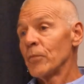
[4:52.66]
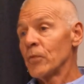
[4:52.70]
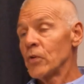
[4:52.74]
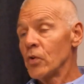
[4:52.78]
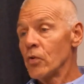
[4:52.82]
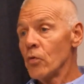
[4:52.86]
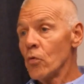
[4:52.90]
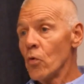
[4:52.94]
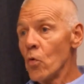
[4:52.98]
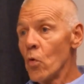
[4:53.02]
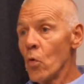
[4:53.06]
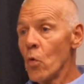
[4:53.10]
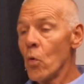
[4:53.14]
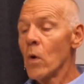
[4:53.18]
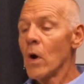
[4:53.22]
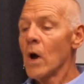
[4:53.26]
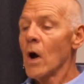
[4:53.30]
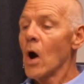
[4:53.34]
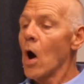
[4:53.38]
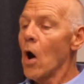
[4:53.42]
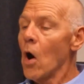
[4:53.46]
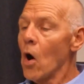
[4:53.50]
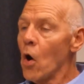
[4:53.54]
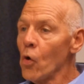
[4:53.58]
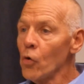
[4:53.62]
to
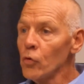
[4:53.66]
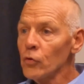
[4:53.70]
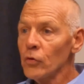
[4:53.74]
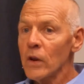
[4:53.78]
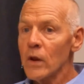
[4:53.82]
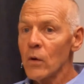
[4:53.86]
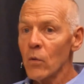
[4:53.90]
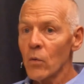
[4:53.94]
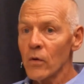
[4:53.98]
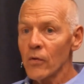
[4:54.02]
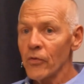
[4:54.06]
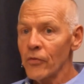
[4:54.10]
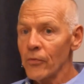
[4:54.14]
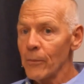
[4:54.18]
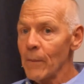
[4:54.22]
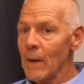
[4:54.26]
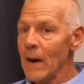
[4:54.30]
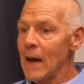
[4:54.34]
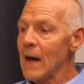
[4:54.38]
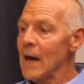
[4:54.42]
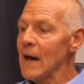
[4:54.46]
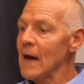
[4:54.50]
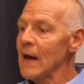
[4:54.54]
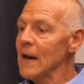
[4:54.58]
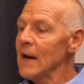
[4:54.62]
only
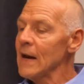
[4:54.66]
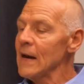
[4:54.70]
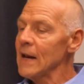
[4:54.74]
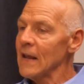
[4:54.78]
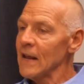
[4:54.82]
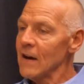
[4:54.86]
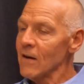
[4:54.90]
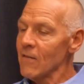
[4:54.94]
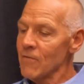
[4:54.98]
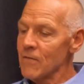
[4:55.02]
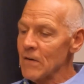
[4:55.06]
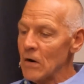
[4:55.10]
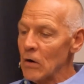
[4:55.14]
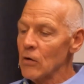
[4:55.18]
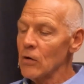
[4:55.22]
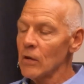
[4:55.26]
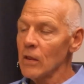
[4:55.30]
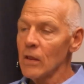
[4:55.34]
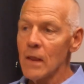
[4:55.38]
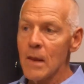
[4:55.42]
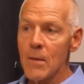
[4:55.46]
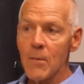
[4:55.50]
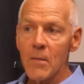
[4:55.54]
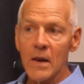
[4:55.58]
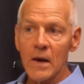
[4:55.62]
respond in a very
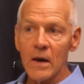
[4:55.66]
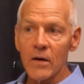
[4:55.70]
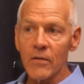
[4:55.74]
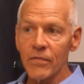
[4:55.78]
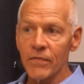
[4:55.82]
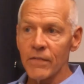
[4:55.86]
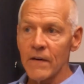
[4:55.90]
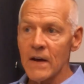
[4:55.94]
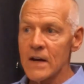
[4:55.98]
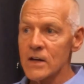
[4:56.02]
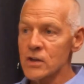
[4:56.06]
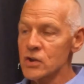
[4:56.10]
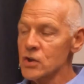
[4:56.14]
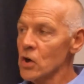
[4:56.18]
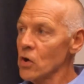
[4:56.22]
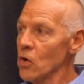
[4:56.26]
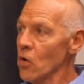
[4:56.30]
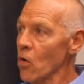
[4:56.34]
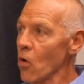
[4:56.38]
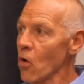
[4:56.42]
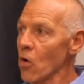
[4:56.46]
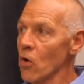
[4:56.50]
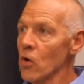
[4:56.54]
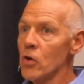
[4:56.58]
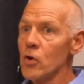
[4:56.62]
limited fashion,
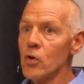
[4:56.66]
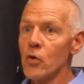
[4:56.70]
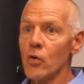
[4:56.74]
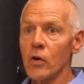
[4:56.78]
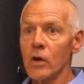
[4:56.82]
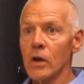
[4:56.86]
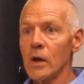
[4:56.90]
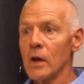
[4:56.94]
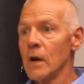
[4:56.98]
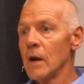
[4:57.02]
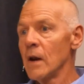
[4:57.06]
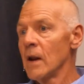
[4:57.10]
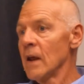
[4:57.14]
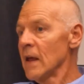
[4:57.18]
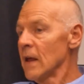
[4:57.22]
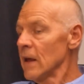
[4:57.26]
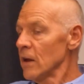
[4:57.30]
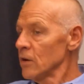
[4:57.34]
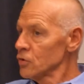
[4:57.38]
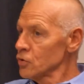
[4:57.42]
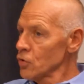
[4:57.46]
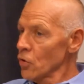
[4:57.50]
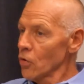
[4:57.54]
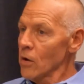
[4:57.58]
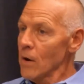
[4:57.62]
or you can
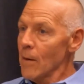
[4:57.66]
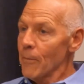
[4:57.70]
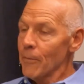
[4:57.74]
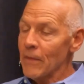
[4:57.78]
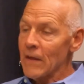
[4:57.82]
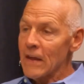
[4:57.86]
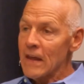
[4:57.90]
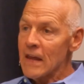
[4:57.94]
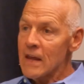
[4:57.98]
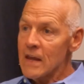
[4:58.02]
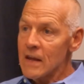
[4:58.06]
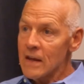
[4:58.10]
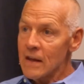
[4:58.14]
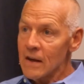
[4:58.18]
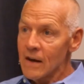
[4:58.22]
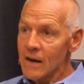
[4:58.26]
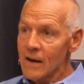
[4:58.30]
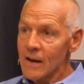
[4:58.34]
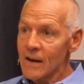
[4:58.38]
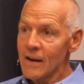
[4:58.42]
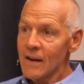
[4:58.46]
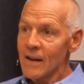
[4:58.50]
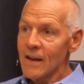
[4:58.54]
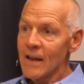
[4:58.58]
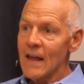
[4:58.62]
turn up the heat
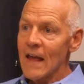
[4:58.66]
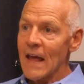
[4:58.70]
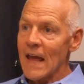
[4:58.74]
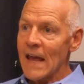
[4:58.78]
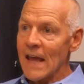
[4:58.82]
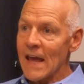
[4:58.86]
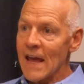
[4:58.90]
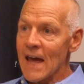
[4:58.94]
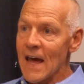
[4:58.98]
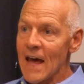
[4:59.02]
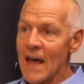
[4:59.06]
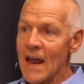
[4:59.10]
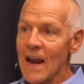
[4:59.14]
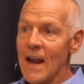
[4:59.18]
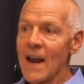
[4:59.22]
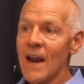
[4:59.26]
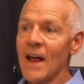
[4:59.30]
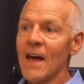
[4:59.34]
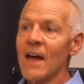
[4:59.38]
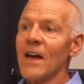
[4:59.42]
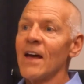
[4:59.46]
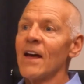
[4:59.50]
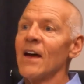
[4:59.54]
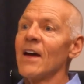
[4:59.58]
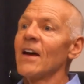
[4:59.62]

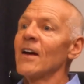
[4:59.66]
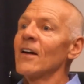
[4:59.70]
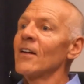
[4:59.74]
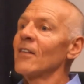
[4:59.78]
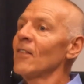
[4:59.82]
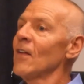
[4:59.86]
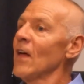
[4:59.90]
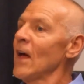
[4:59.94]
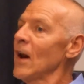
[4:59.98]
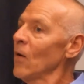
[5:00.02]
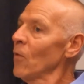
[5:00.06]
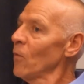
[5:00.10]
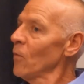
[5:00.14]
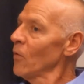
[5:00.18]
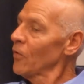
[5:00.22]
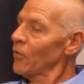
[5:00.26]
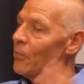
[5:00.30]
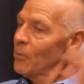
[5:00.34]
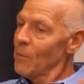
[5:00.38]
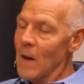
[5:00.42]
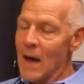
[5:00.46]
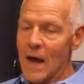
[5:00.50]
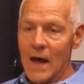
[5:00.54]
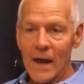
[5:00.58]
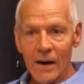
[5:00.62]
and let it
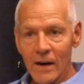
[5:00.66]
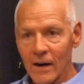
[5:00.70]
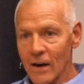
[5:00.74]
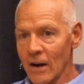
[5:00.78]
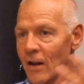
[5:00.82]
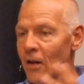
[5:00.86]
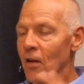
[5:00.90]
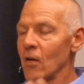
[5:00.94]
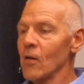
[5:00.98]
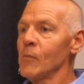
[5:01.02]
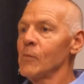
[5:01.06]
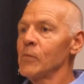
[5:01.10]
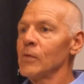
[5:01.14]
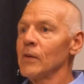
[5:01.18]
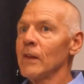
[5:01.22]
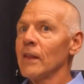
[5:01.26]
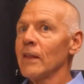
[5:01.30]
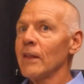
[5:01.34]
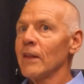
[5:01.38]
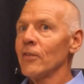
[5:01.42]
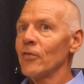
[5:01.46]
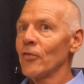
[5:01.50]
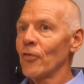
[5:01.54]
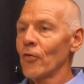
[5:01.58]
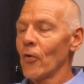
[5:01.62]
respond in a
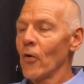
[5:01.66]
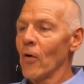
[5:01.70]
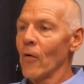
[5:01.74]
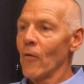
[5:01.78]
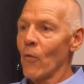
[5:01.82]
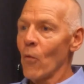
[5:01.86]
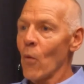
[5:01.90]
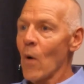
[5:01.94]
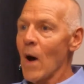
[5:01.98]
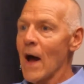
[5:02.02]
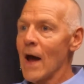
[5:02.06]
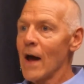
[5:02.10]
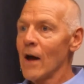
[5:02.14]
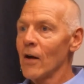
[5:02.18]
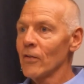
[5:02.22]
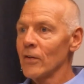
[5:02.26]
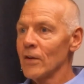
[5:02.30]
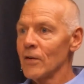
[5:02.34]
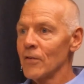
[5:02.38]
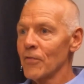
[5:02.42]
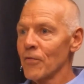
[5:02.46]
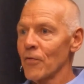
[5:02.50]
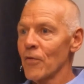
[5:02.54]
completely sort of wild and